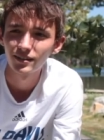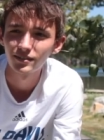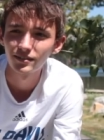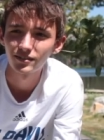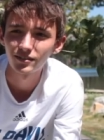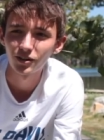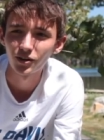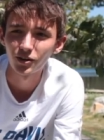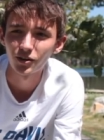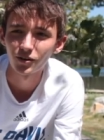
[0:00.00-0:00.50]

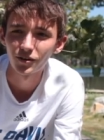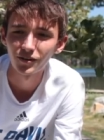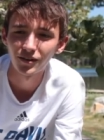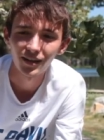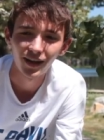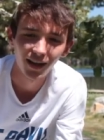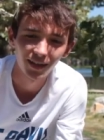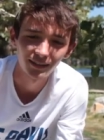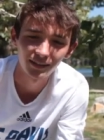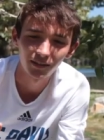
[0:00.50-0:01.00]
So
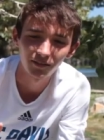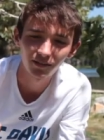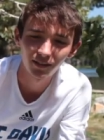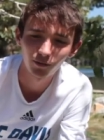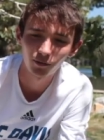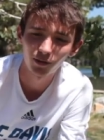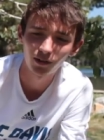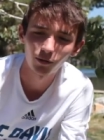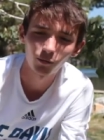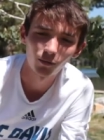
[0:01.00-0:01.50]
I
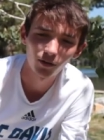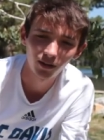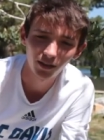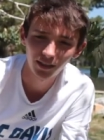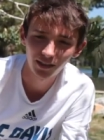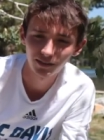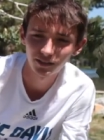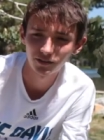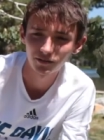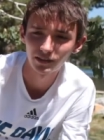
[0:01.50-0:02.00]
definitely want to
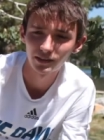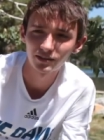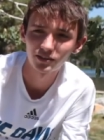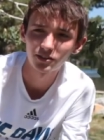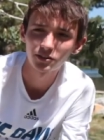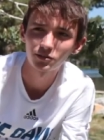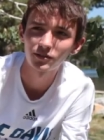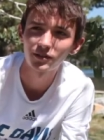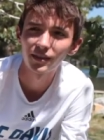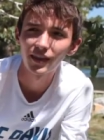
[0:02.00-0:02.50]
work into
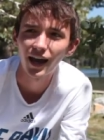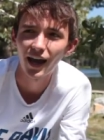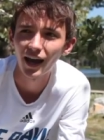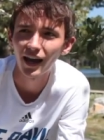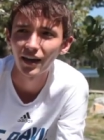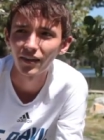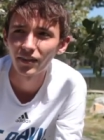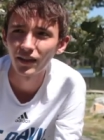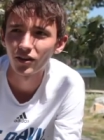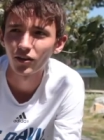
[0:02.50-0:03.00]
research with
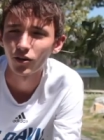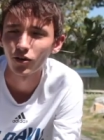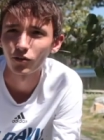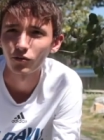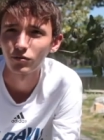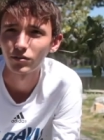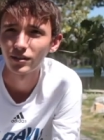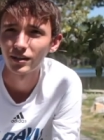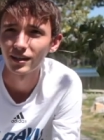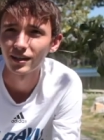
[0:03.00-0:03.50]
that and then
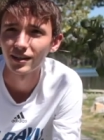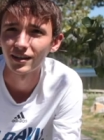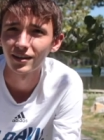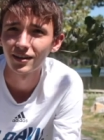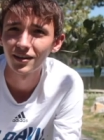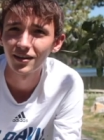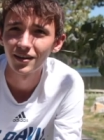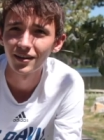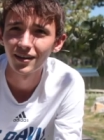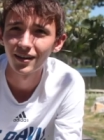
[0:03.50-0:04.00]
hopefully
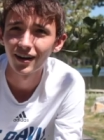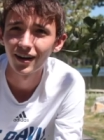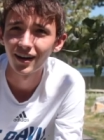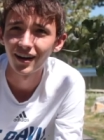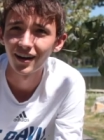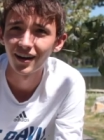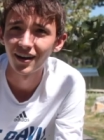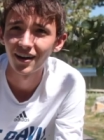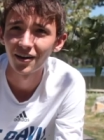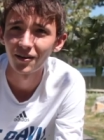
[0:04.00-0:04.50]

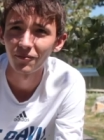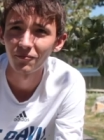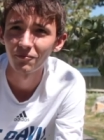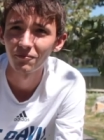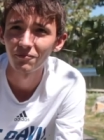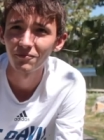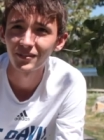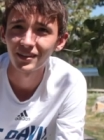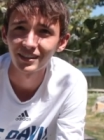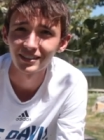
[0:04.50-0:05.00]
um,
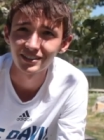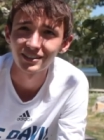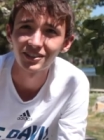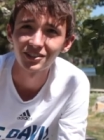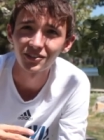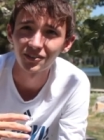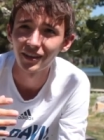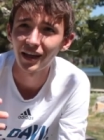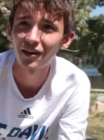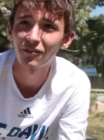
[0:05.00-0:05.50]

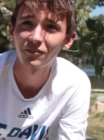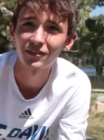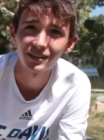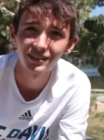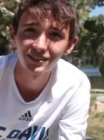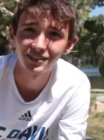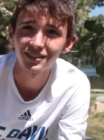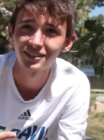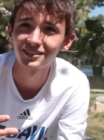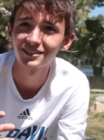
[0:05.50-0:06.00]
continue that
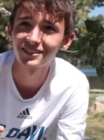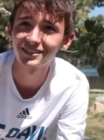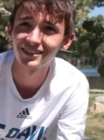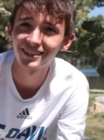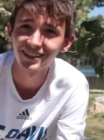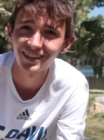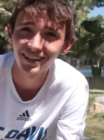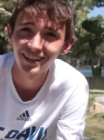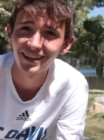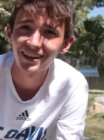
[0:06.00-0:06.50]
research
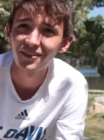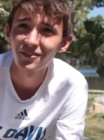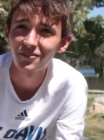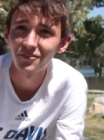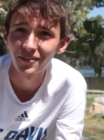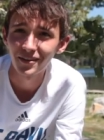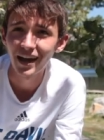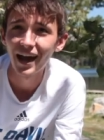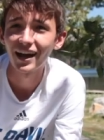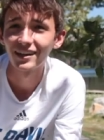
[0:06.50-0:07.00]

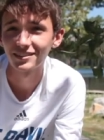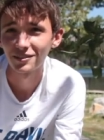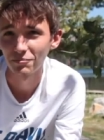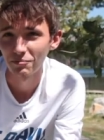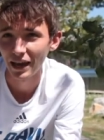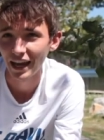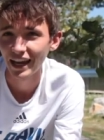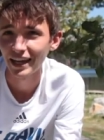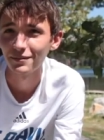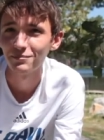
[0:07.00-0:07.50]
as a
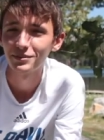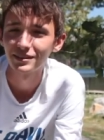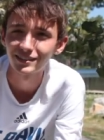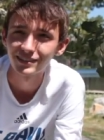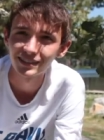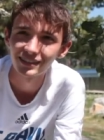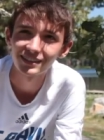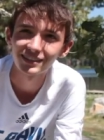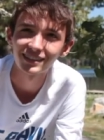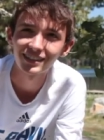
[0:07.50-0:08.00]
paid
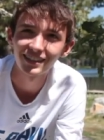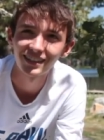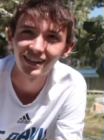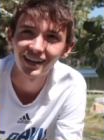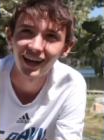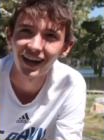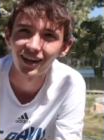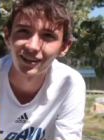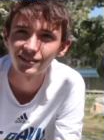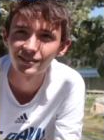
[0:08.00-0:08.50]
position
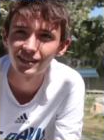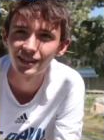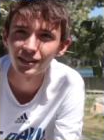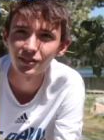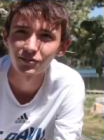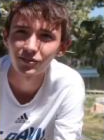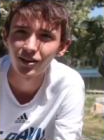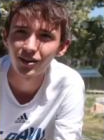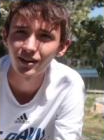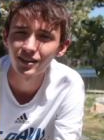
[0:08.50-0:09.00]
outside
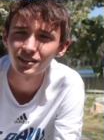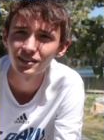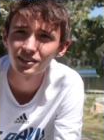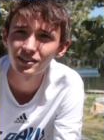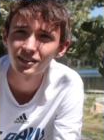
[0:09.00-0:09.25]
of college.